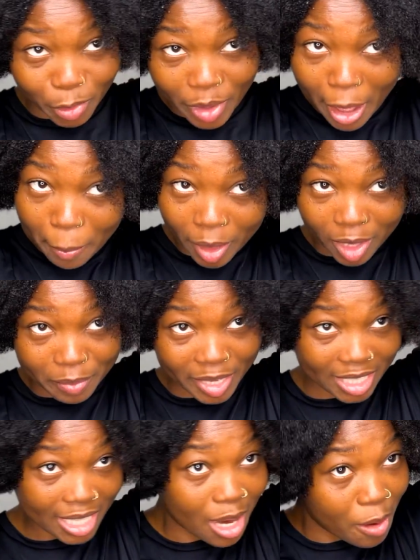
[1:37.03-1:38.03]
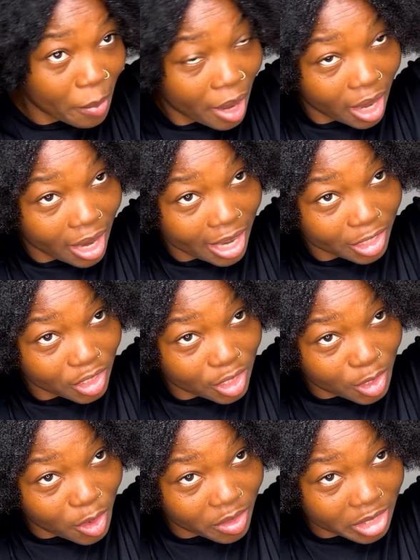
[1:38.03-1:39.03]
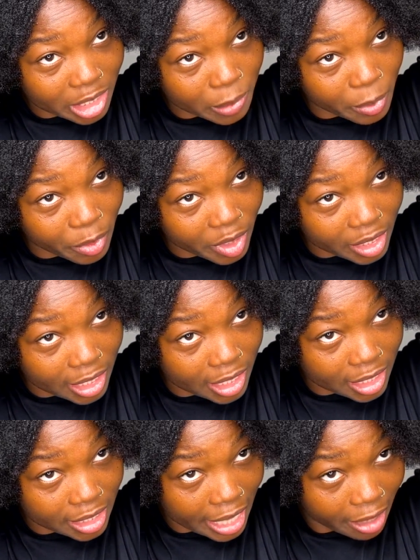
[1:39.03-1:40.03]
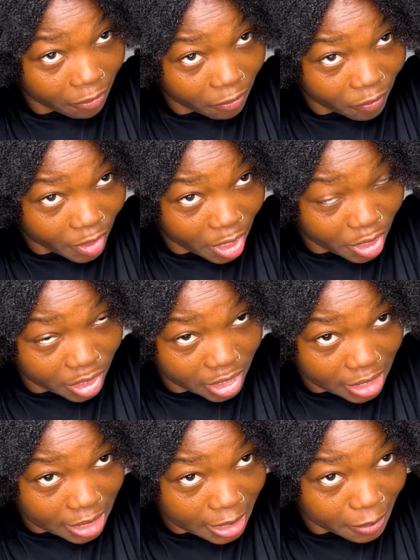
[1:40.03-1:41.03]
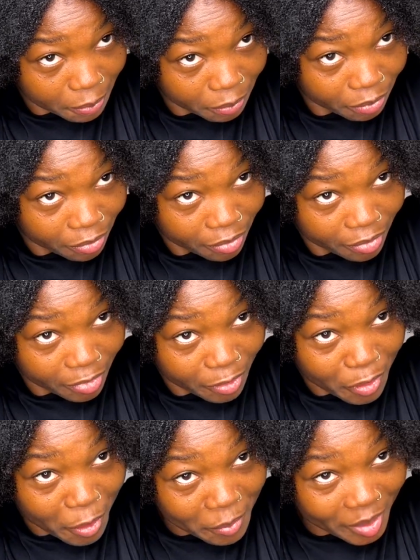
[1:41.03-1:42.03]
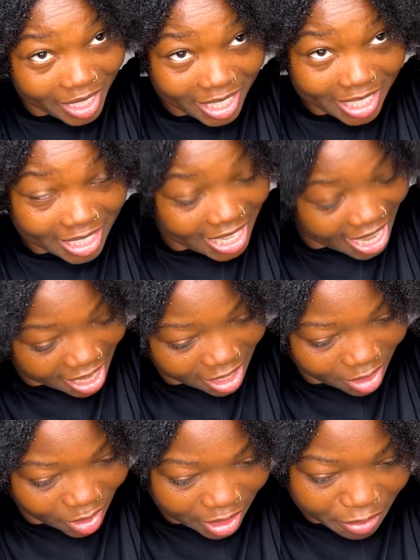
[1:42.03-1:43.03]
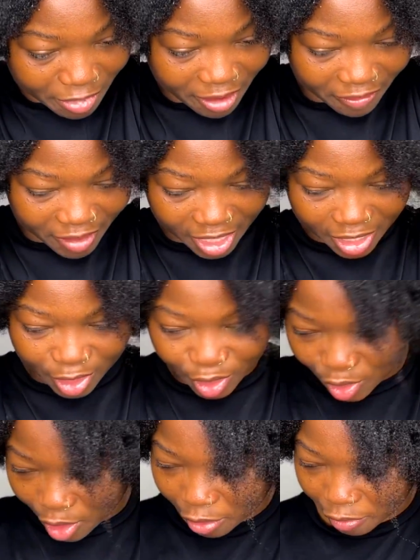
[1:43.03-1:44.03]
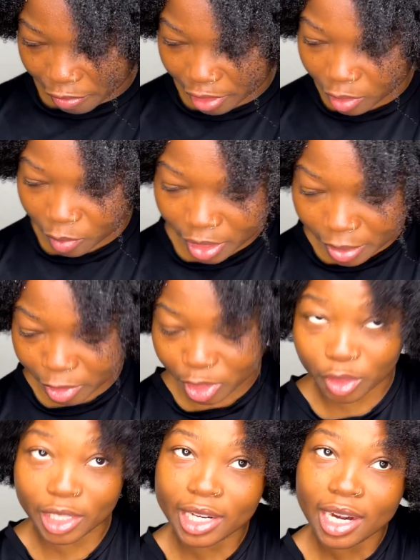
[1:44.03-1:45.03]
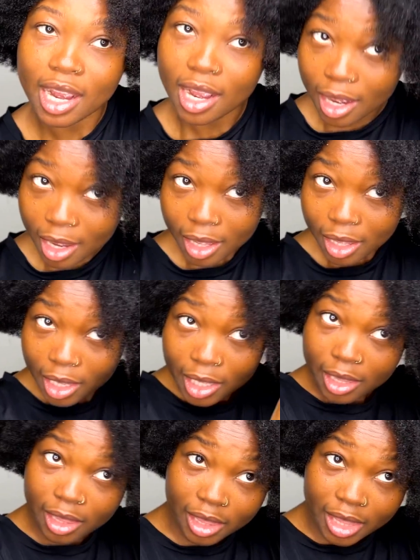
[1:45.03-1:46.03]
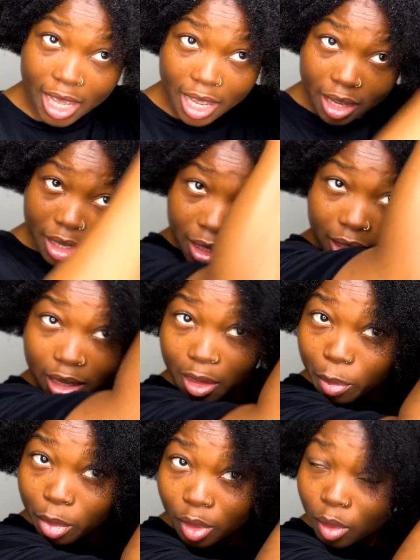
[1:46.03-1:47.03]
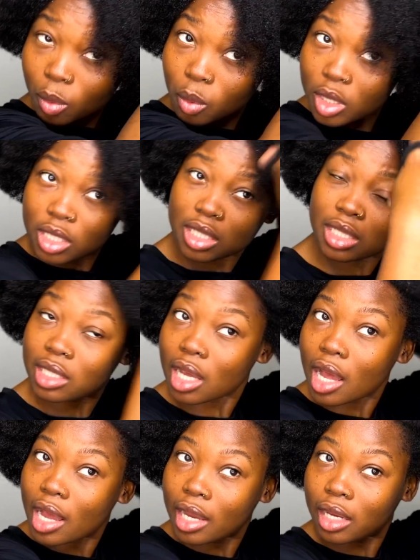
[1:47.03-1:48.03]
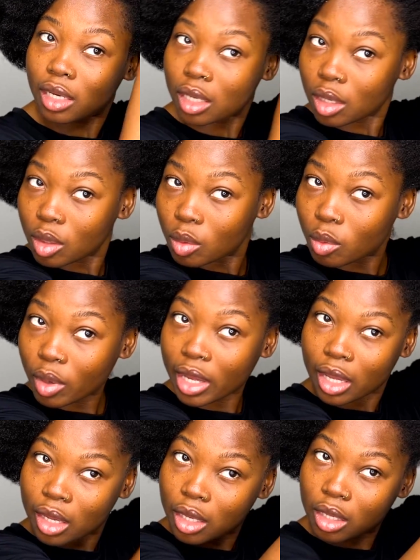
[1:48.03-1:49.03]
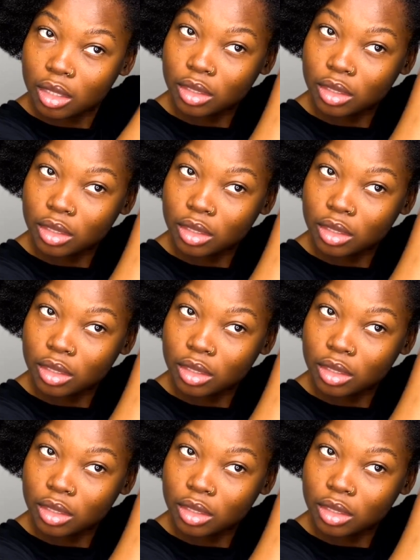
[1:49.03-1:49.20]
way I part my center part, I just go as the spirit leads at first, from beginning to end, using my fingers to sort of feel what I'm doing. Then I put one side away